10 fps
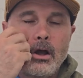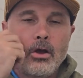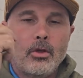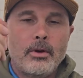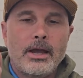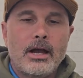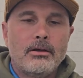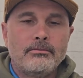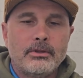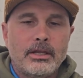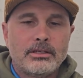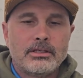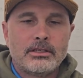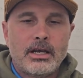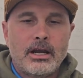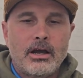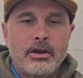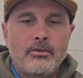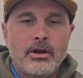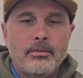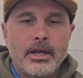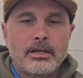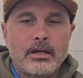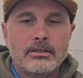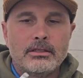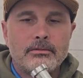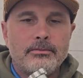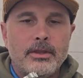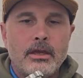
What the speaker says: all the way out, and that's just kind of how I run my guns.